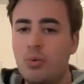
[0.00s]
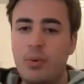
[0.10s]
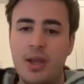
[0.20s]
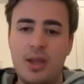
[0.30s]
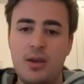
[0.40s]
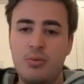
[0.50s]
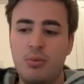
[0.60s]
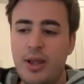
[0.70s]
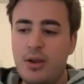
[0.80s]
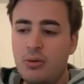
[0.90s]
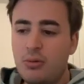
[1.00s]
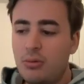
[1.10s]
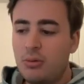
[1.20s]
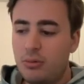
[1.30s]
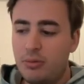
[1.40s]

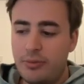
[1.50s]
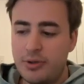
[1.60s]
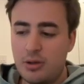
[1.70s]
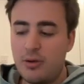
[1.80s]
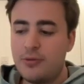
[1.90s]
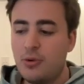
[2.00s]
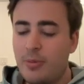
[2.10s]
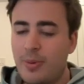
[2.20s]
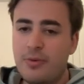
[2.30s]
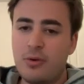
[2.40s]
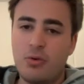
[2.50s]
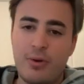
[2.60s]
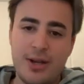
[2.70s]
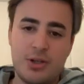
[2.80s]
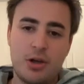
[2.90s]
there's a lot of talk about the
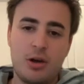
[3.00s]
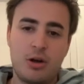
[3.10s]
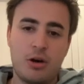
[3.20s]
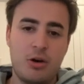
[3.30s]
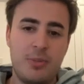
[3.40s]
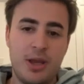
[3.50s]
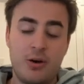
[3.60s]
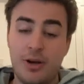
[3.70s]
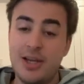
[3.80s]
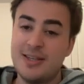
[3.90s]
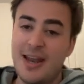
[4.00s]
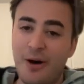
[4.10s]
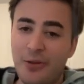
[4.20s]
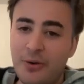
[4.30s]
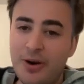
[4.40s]
creator economy, or at least
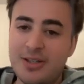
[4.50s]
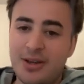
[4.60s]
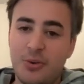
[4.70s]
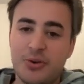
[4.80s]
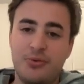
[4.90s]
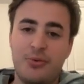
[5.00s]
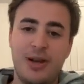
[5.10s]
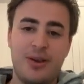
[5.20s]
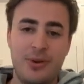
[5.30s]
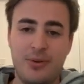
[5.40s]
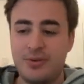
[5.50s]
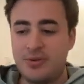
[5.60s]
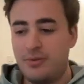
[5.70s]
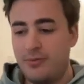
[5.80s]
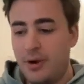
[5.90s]
now there is. There wasn't really, we were
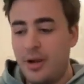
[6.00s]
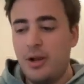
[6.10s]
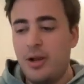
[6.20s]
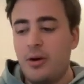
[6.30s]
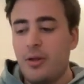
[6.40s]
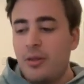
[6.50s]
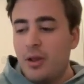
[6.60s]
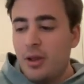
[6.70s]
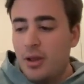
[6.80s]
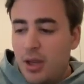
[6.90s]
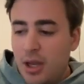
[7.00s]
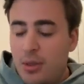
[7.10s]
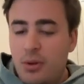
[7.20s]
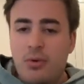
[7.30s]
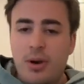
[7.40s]
sort of very early on in
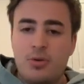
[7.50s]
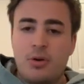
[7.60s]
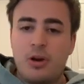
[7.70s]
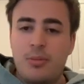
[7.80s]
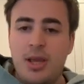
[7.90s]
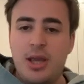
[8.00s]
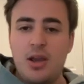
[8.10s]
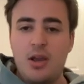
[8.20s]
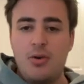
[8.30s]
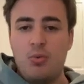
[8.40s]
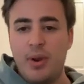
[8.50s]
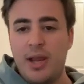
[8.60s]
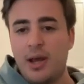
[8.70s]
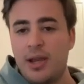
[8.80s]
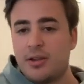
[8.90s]
the creator economy. We
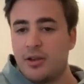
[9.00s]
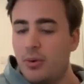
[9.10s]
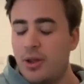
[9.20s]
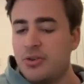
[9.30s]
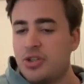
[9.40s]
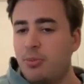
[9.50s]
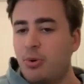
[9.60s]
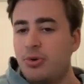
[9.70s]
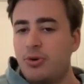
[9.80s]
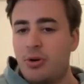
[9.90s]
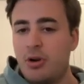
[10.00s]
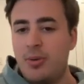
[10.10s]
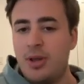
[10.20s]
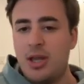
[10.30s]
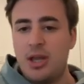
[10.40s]
like to call it the supporter
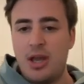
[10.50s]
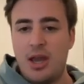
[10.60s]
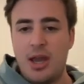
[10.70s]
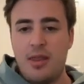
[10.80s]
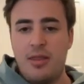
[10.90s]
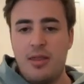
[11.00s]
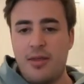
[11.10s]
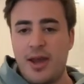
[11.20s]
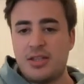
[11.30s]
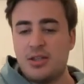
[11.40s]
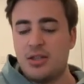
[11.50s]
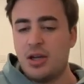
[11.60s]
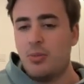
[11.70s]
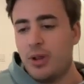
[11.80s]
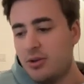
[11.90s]
economy, and that's the
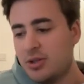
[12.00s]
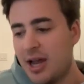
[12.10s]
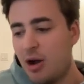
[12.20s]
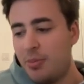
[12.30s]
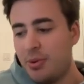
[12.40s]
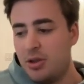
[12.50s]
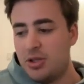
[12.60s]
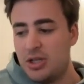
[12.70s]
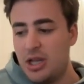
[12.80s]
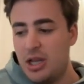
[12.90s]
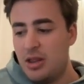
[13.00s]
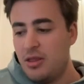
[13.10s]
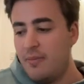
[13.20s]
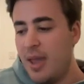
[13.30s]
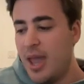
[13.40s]
term we use now, because
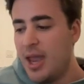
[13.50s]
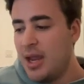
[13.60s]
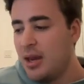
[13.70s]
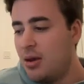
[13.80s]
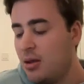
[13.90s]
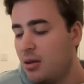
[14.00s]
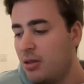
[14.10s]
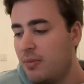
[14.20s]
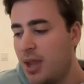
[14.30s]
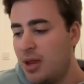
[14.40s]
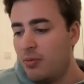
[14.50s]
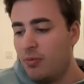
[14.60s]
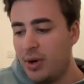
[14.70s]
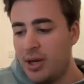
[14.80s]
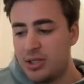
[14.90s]
the main
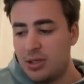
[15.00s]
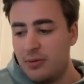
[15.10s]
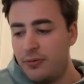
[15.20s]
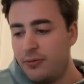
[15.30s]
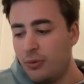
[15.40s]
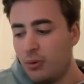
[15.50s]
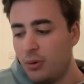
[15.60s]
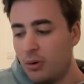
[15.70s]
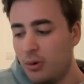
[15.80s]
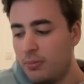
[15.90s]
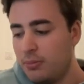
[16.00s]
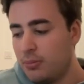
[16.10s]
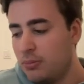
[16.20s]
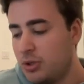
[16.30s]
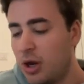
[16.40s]
reason for
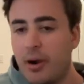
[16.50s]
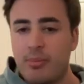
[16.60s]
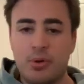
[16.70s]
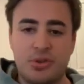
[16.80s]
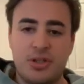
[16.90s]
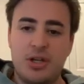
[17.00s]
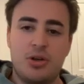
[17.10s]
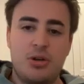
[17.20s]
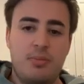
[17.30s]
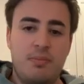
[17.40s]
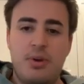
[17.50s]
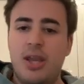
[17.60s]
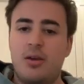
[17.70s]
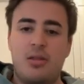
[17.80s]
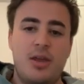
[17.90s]
direct monetization
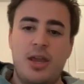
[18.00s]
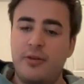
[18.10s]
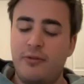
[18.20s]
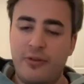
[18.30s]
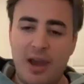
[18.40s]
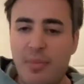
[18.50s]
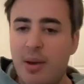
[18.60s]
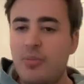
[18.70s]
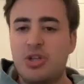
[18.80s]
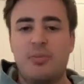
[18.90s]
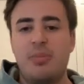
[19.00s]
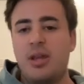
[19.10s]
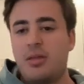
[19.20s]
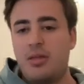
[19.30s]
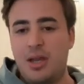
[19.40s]
being a thing and fan membership
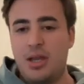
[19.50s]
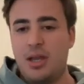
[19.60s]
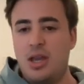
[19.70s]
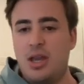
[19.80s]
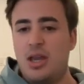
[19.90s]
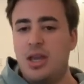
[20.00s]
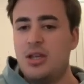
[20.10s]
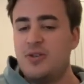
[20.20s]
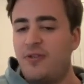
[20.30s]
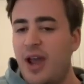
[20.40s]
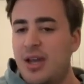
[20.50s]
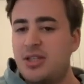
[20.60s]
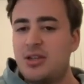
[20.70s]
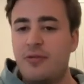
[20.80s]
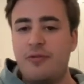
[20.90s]
being a thing is
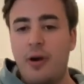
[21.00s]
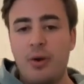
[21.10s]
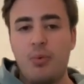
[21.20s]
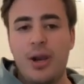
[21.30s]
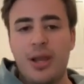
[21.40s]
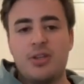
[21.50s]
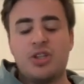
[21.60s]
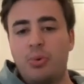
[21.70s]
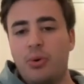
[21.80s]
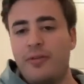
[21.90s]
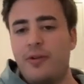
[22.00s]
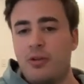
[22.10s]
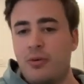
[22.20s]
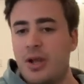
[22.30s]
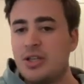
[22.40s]
fans are very willing to support their favorite
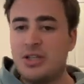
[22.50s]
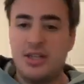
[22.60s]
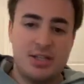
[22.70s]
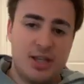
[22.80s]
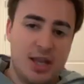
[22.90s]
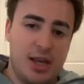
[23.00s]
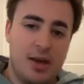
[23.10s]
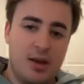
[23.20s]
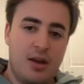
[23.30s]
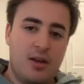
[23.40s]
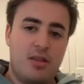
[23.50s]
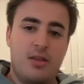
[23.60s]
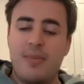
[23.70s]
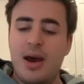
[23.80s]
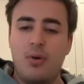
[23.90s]
creators, and they see
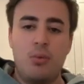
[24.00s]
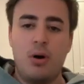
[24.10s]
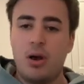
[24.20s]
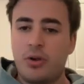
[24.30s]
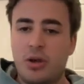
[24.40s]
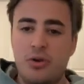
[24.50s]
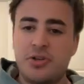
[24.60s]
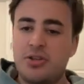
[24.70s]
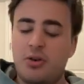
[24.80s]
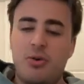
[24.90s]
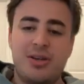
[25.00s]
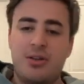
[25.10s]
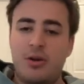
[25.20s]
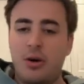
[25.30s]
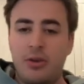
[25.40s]
the amount of work that goes into creating
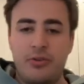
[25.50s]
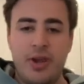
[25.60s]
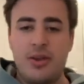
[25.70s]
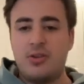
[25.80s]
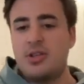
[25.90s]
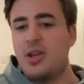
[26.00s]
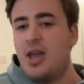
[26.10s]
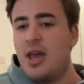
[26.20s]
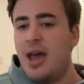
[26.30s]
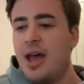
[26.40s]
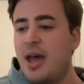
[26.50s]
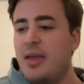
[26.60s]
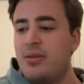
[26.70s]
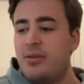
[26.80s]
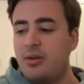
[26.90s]
the content
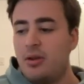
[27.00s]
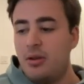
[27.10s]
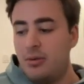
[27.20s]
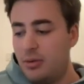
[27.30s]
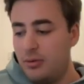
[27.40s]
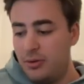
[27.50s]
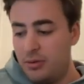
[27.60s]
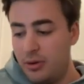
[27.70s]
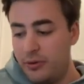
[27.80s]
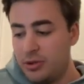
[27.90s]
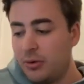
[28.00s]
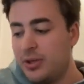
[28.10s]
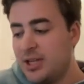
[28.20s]
and the toll it